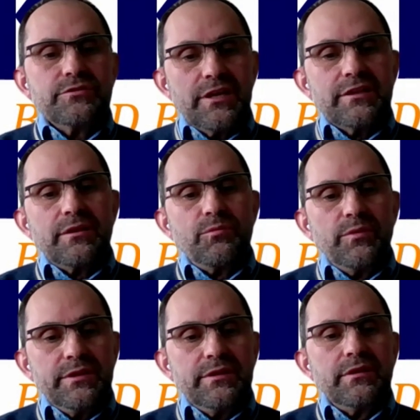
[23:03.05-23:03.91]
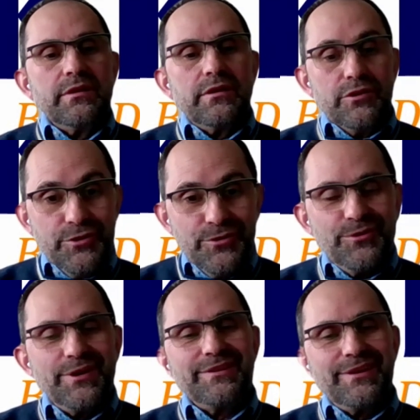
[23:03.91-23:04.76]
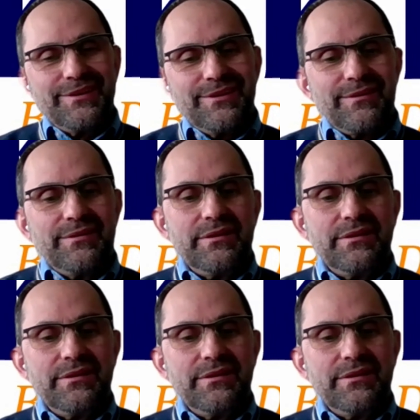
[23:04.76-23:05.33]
together with you and other